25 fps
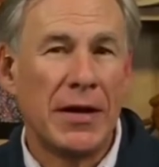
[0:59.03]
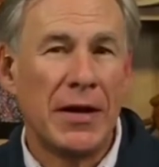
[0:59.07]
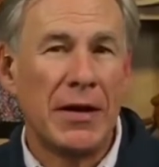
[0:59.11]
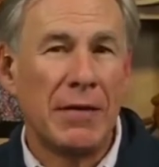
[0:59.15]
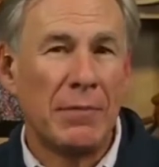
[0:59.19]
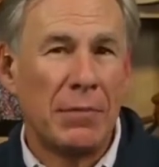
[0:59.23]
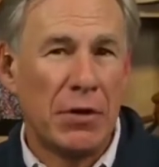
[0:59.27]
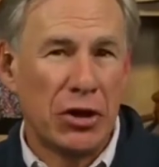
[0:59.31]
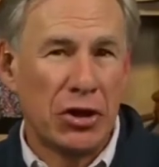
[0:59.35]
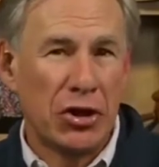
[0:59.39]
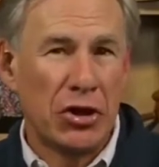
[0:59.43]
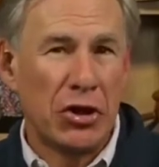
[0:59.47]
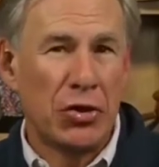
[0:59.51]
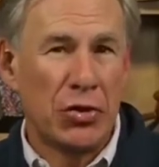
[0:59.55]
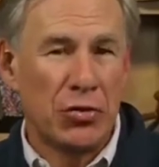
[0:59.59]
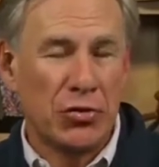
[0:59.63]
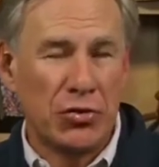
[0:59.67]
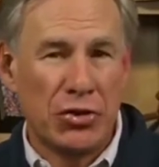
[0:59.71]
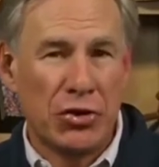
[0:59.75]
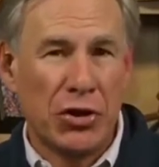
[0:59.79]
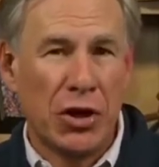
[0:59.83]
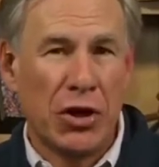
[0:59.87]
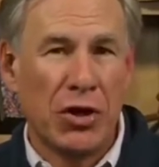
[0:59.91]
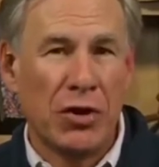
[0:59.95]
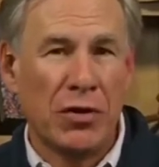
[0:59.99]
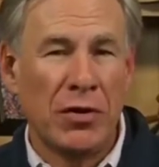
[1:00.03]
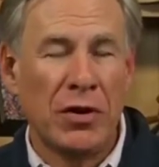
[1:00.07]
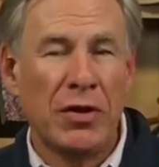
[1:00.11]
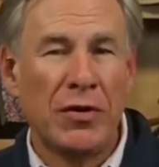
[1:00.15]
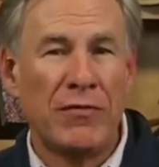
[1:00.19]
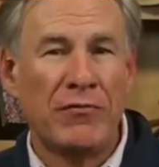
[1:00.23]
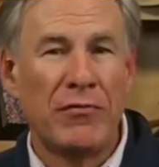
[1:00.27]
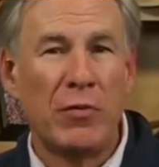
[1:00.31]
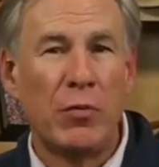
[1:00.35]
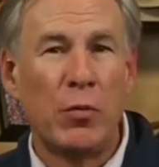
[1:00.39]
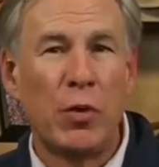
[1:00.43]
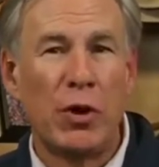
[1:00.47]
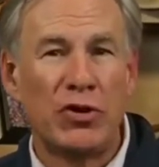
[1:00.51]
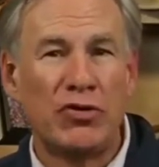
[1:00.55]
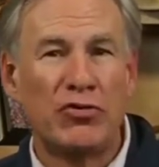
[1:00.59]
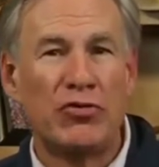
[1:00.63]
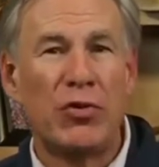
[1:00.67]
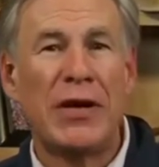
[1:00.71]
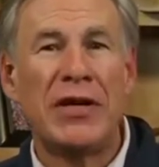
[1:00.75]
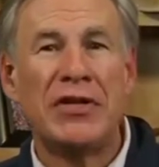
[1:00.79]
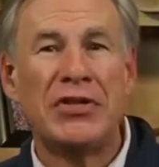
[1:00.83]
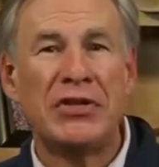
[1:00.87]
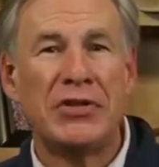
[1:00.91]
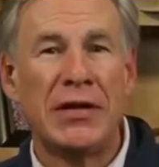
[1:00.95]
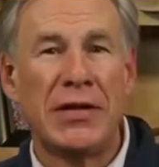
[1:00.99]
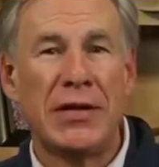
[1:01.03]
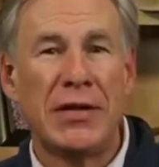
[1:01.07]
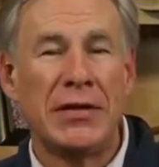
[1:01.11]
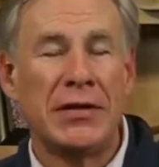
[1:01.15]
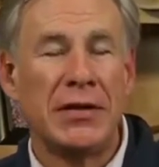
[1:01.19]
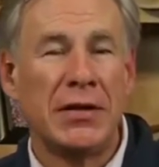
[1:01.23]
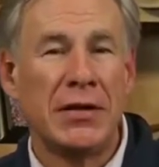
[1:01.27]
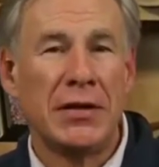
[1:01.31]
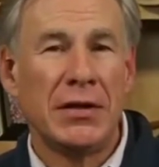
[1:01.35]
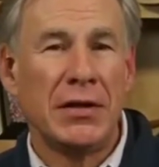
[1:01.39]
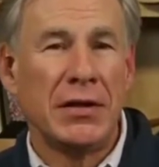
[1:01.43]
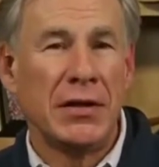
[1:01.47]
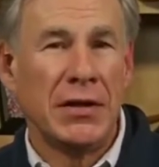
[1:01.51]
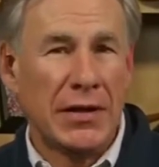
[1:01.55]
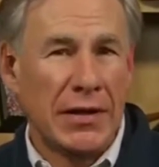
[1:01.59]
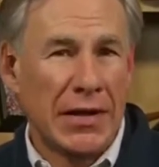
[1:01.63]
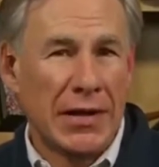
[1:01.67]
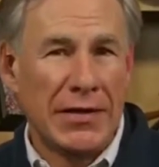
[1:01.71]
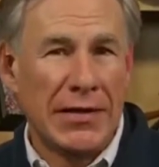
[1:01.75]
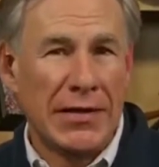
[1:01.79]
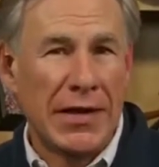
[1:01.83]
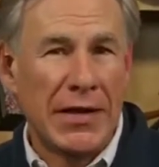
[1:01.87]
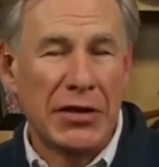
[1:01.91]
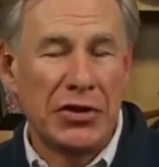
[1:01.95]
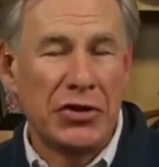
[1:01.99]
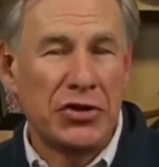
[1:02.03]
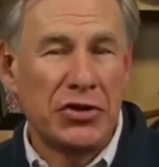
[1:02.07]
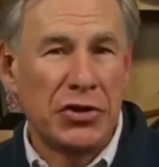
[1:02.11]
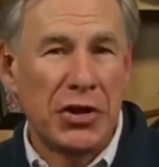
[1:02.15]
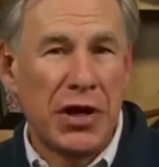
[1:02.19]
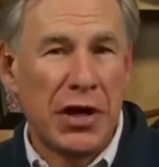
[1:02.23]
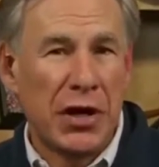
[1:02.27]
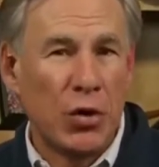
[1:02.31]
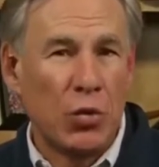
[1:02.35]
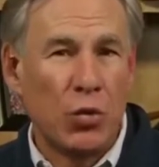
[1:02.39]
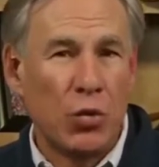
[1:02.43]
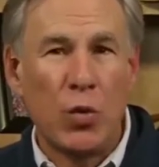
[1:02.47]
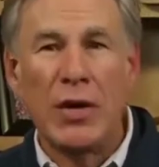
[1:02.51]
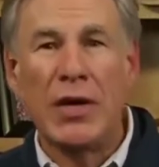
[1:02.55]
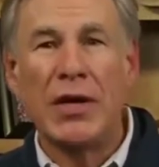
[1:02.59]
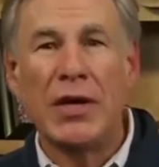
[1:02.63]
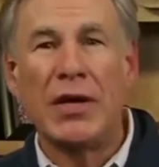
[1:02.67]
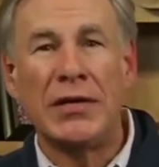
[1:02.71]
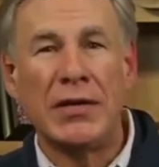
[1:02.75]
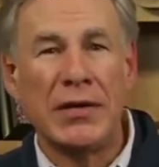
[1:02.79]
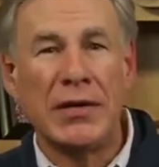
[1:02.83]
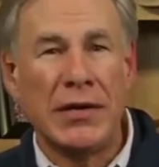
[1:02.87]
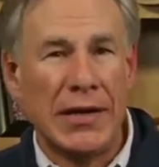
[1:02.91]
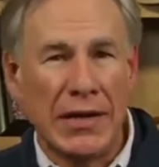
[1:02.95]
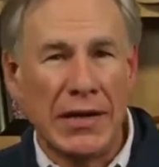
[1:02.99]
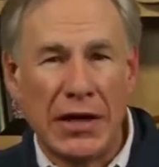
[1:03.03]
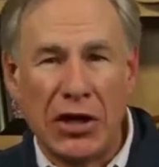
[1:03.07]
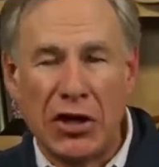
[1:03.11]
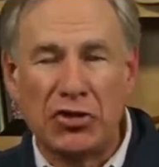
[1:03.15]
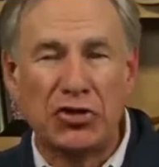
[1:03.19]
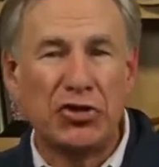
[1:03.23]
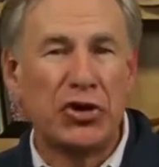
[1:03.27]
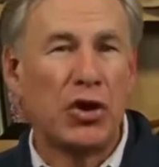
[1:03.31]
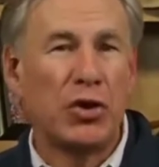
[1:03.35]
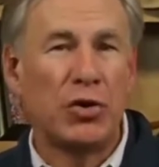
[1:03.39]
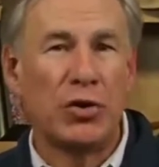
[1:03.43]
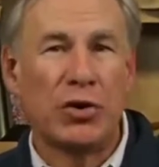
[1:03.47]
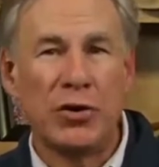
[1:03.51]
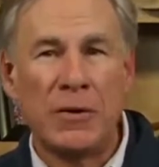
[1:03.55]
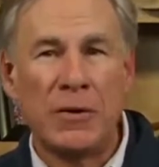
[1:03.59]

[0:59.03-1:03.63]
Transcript: But you saw from what Trace said, and that is our wind and our